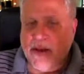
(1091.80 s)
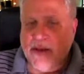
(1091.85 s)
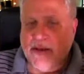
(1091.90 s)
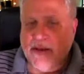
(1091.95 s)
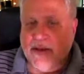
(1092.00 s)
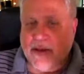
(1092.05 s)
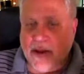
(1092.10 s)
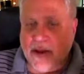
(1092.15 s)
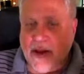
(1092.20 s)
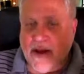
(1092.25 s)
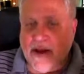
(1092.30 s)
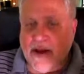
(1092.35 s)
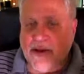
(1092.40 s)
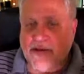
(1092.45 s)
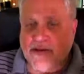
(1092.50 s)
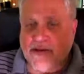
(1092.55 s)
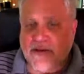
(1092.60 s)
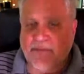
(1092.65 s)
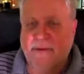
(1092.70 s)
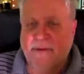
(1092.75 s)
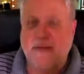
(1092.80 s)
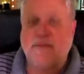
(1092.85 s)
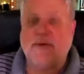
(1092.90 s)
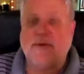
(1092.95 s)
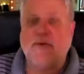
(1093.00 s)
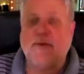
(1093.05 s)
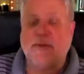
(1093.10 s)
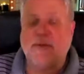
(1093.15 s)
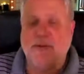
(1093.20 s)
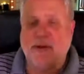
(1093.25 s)
the cars to people
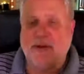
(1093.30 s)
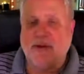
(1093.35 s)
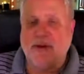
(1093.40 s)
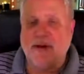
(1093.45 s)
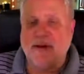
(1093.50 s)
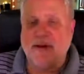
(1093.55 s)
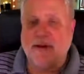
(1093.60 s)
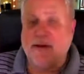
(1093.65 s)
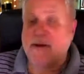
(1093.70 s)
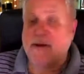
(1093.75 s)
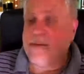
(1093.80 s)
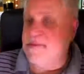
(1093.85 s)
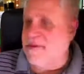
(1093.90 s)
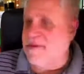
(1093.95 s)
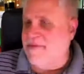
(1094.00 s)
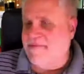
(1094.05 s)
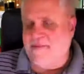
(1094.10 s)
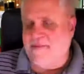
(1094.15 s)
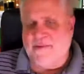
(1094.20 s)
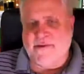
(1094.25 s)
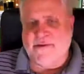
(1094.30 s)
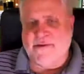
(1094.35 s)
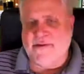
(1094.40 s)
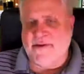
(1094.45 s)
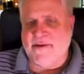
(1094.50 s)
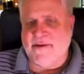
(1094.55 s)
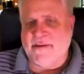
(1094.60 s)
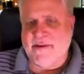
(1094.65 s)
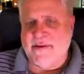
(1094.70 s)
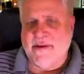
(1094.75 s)
with middle incomes. And of course,
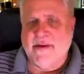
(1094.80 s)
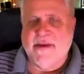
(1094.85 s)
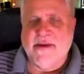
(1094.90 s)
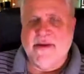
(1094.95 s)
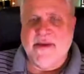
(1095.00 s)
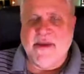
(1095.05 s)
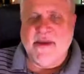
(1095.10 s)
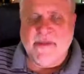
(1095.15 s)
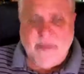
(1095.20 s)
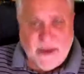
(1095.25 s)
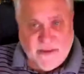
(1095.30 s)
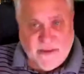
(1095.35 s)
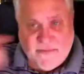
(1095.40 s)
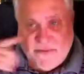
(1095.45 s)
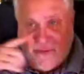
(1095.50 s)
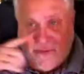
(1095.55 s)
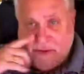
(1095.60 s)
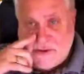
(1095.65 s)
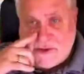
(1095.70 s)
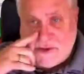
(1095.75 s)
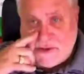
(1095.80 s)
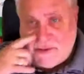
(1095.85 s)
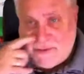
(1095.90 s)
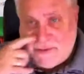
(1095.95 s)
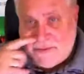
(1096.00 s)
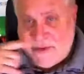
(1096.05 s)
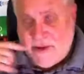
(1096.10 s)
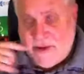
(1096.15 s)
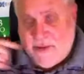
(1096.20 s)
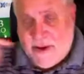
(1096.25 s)
he made a fortune,
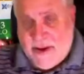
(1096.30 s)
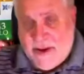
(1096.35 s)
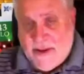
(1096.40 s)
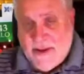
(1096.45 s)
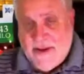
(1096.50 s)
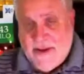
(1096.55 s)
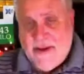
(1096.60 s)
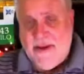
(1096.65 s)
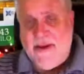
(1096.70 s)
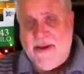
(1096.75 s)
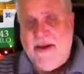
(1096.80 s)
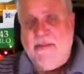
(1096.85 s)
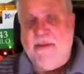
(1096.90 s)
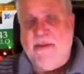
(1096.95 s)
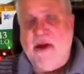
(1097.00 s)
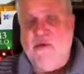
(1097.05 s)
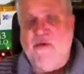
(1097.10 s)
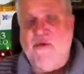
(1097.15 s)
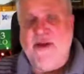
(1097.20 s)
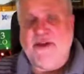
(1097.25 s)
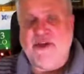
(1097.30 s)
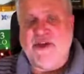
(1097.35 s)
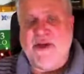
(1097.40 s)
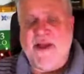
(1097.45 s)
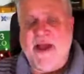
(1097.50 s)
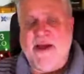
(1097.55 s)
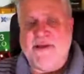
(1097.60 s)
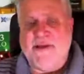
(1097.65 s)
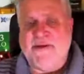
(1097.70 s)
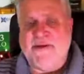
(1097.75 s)
all right, by reaching
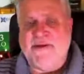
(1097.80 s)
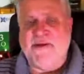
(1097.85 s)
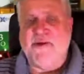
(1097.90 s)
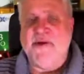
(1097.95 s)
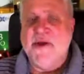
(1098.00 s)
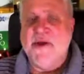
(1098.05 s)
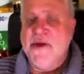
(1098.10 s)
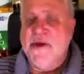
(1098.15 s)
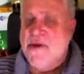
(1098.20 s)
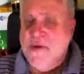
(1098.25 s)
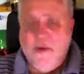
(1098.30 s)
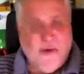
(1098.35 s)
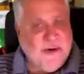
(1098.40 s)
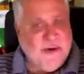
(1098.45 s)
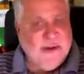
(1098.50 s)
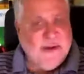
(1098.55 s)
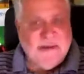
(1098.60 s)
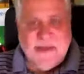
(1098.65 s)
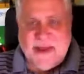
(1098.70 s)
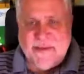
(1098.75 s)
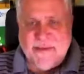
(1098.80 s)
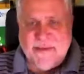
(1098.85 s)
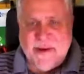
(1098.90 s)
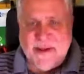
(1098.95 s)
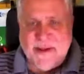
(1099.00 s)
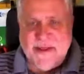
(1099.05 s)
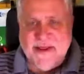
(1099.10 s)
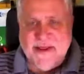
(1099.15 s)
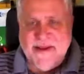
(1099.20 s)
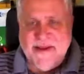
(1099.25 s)
out. So you could make
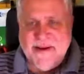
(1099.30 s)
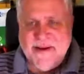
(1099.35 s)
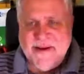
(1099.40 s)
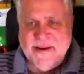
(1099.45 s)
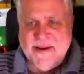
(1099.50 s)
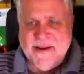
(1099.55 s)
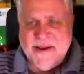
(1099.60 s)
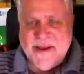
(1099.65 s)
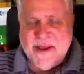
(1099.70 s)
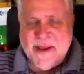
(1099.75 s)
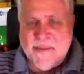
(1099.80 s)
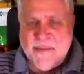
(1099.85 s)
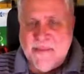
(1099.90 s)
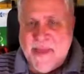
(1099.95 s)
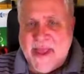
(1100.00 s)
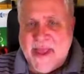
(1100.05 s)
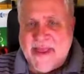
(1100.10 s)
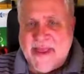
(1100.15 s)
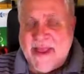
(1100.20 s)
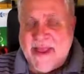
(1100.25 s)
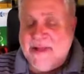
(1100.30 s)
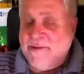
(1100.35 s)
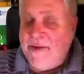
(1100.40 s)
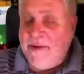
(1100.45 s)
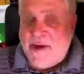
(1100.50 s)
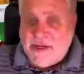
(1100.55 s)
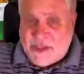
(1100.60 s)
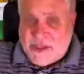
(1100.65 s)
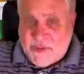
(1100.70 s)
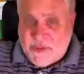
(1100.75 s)
money making
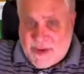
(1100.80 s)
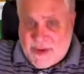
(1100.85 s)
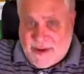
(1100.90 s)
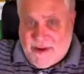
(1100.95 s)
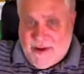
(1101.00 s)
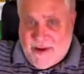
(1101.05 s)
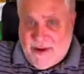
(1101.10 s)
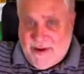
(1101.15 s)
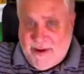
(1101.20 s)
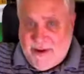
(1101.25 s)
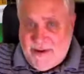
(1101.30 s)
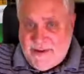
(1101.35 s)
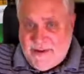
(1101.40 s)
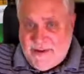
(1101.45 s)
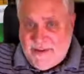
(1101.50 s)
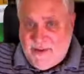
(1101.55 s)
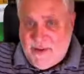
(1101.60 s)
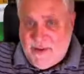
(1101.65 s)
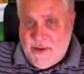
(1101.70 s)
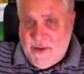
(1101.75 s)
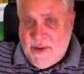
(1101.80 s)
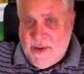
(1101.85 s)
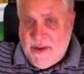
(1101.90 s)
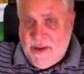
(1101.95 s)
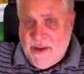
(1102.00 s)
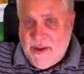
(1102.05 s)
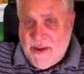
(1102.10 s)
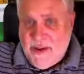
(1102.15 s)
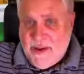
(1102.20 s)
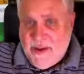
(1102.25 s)
luxury cars
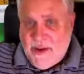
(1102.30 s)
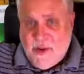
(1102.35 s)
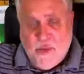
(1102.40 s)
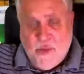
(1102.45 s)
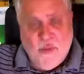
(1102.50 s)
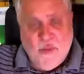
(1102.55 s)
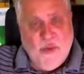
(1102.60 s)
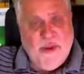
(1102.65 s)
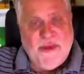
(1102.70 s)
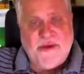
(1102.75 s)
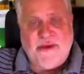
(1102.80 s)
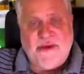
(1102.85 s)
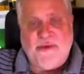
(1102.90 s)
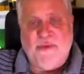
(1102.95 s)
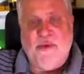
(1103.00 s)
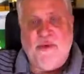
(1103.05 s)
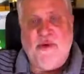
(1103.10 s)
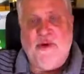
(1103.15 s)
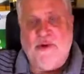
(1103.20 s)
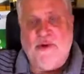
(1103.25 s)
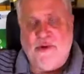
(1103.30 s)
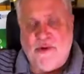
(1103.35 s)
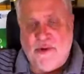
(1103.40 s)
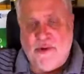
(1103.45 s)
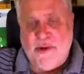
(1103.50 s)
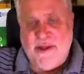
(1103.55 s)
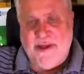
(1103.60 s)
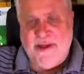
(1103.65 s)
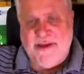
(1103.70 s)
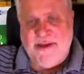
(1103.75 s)
with a small
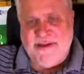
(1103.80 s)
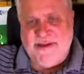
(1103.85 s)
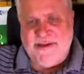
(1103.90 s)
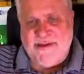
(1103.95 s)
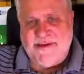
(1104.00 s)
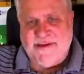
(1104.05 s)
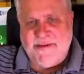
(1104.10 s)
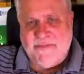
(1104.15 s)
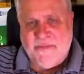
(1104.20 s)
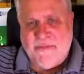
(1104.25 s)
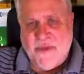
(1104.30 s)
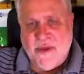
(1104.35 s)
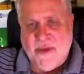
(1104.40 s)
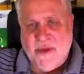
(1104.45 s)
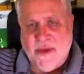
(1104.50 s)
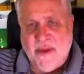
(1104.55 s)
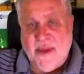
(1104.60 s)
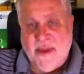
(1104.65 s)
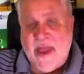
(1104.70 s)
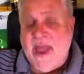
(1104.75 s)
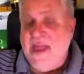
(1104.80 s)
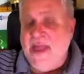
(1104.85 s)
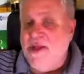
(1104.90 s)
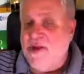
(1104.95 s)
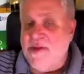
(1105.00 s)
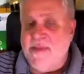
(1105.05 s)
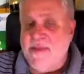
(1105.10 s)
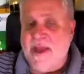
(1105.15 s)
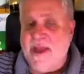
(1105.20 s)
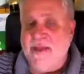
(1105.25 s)
audience, and you
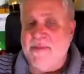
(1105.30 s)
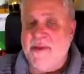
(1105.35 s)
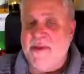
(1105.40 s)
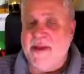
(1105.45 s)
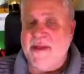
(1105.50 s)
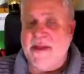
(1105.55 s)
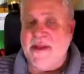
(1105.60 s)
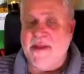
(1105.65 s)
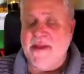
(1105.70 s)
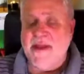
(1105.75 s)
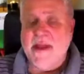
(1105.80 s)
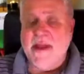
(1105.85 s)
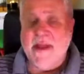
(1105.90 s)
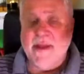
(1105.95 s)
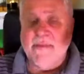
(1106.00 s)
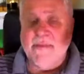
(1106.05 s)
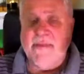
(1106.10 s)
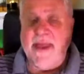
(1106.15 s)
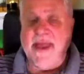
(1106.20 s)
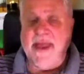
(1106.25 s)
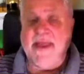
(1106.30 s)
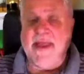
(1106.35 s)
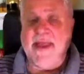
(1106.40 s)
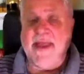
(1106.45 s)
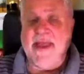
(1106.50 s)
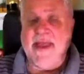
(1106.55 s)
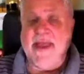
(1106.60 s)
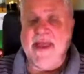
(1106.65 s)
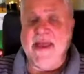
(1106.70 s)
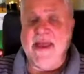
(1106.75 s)
can make money
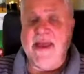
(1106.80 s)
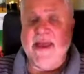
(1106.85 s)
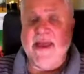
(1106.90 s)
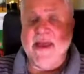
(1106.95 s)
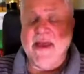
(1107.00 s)
making,